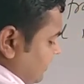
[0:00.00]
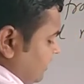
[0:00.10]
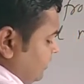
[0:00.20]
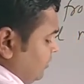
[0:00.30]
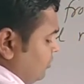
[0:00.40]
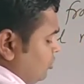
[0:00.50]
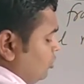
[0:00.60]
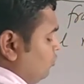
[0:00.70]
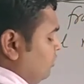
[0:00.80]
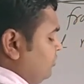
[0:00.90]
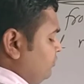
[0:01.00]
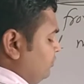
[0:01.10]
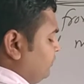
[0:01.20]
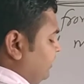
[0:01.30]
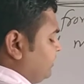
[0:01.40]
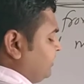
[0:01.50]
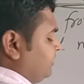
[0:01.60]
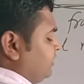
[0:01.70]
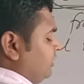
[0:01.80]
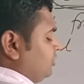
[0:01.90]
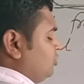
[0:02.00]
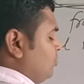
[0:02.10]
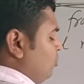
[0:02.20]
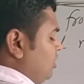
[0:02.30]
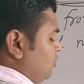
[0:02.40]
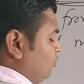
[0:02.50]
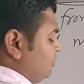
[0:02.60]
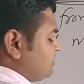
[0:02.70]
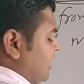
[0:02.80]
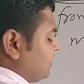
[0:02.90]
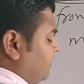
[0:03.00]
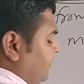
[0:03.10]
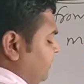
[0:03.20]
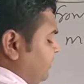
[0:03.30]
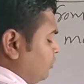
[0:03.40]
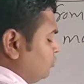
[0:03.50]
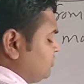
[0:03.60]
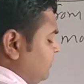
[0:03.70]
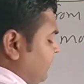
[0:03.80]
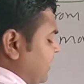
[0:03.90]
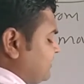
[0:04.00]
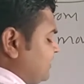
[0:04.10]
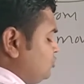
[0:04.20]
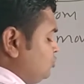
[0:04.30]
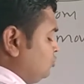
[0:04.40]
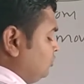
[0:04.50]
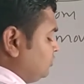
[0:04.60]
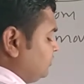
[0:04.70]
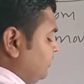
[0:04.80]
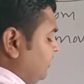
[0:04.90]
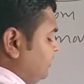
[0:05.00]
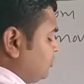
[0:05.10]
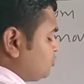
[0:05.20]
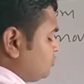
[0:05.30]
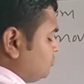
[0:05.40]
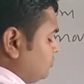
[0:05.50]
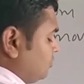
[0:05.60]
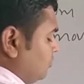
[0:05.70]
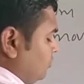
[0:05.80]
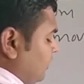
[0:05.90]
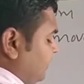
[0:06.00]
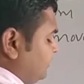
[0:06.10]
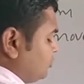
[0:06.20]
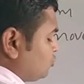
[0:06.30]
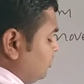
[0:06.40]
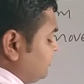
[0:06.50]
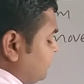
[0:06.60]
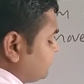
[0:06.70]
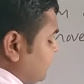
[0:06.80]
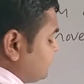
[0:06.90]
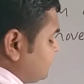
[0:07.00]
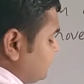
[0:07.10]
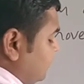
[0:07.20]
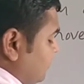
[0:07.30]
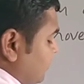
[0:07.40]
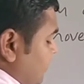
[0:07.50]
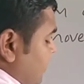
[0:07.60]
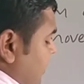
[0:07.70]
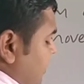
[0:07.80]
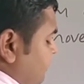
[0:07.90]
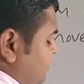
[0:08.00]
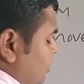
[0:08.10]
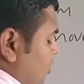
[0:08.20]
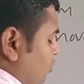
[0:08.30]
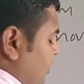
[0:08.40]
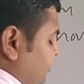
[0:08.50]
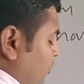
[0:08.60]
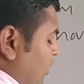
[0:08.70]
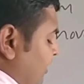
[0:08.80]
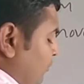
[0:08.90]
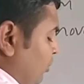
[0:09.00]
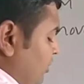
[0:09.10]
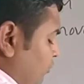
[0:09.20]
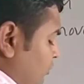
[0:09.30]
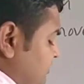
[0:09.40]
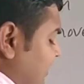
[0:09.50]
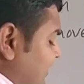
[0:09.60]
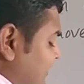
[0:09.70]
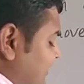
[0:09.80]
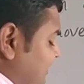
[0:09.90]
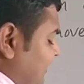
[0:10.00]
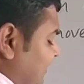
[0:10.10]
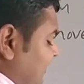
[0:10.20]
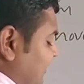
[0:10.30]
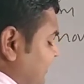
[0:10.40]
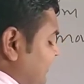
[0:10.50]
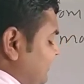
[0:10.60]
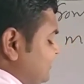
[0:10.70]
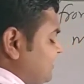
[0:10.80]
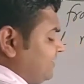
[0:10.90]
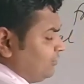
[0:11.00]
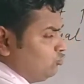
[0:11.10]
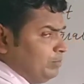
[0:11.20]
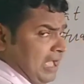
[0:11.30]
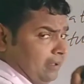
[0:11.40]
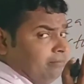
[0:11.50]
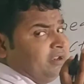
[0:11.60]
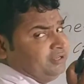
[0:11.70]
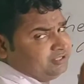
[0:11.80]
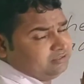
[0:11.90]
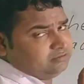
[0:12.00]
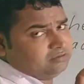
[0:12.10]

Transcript: here when you heat it, the molecules are the very closely packed, as you know, in the where in the solid substance. It means when the one molecules are heated, it started to vibrate,